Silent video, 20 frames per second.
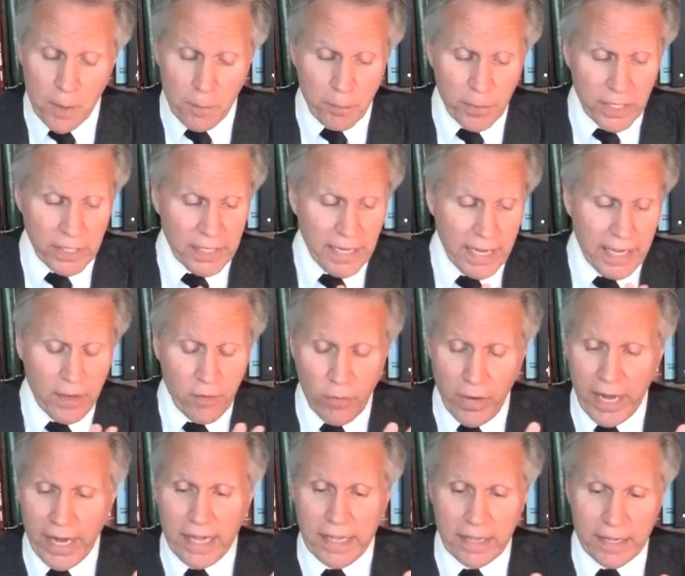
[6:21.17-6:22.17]
But at any
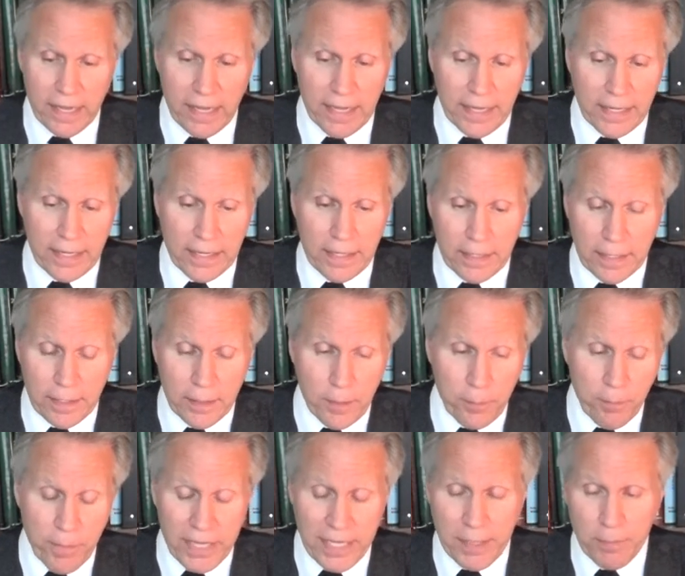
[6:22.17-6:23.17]
rate,
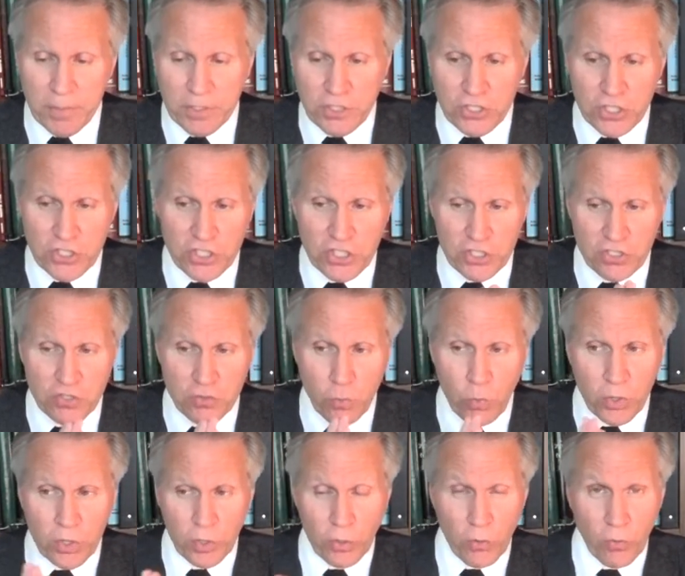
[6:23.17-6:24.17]
many magicians
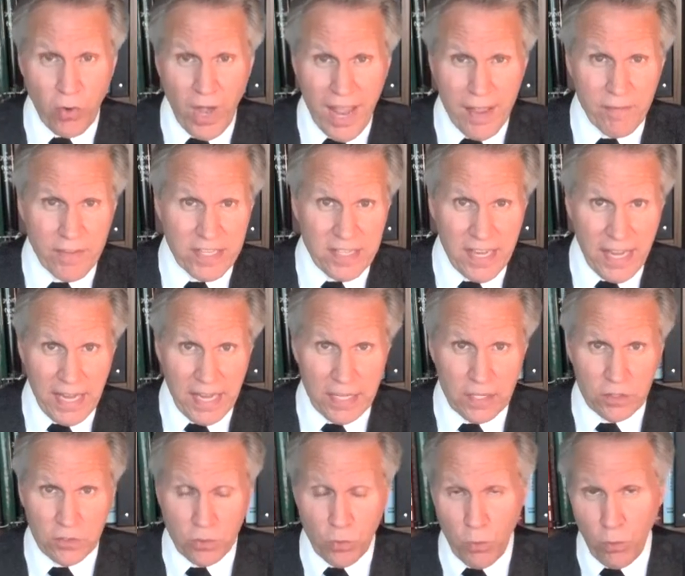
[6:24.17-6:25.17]
want to
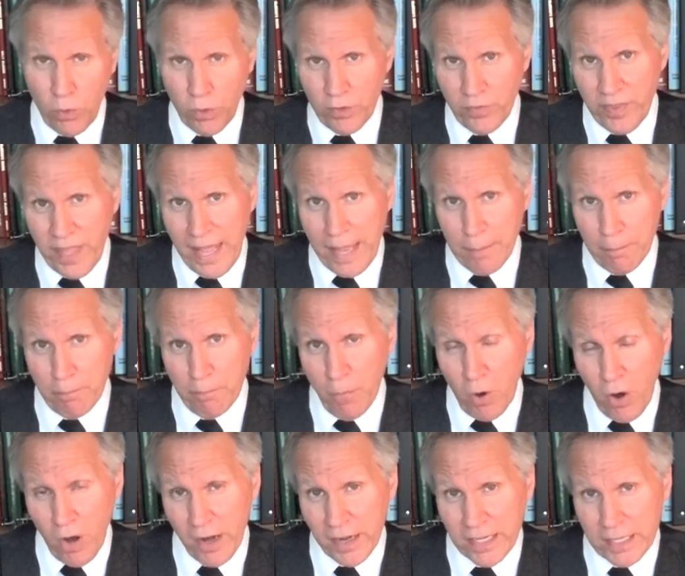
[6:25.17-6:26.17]
gravitate toward that
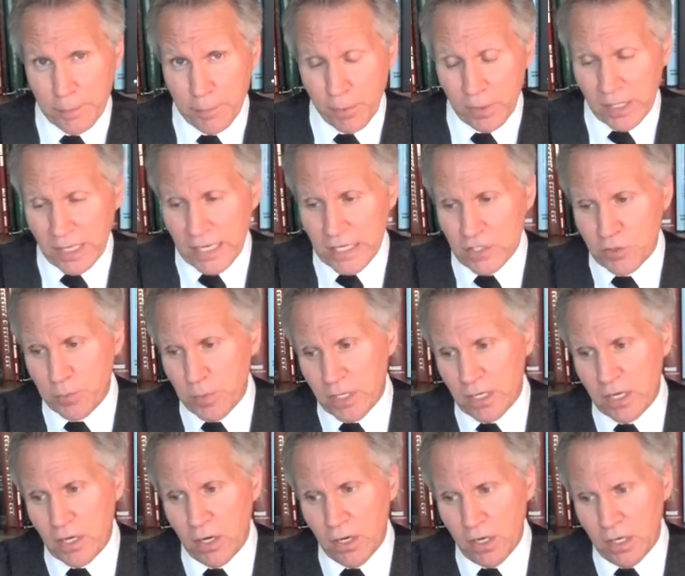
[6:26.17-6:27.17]
marketplace
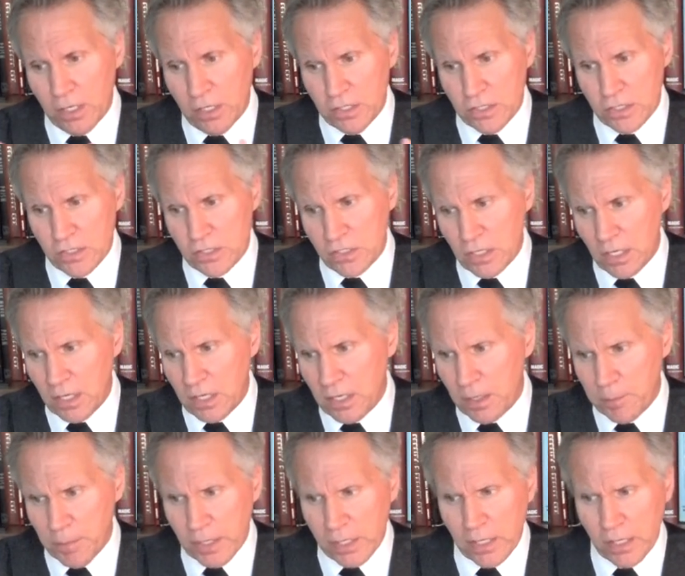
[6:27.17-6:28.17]
because
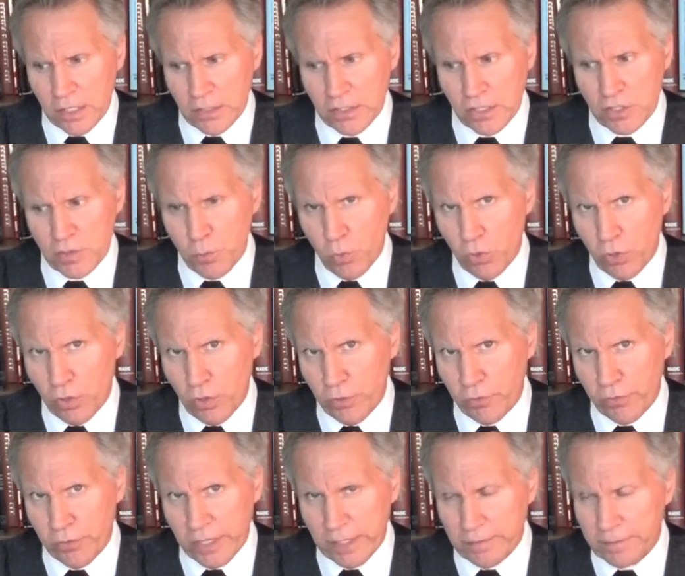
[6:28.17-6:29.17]
it's more
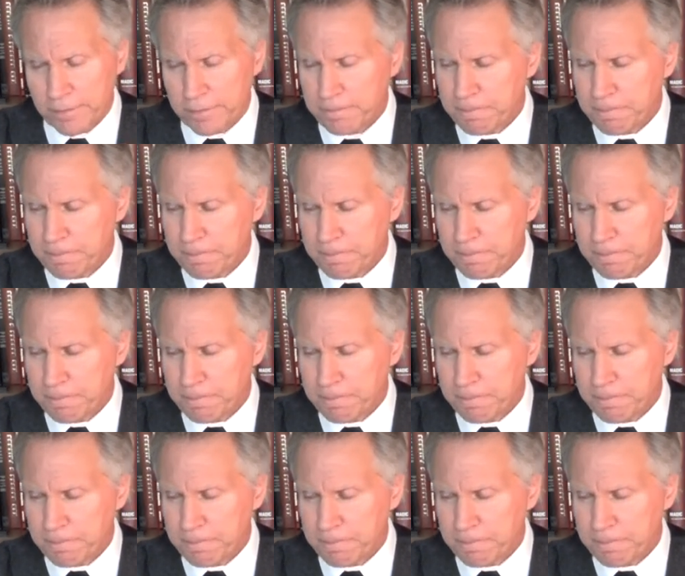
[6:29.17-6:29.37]
lucrative.